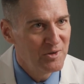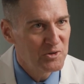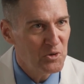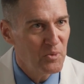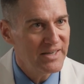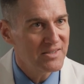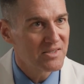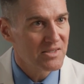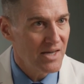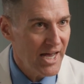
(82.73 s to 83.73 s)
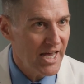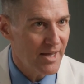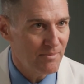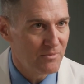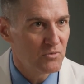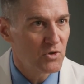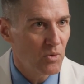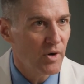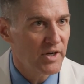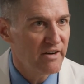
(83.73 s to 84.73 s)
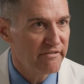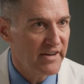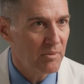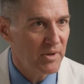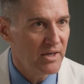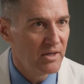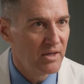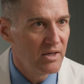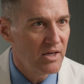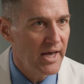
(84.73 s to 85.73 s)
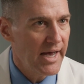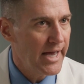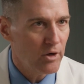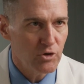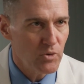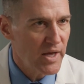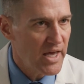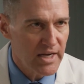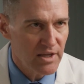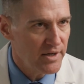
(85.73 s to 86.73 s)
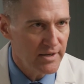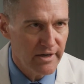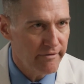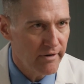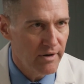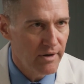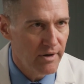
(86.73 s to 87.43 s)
So when it's time to work on family, I don't do anything different.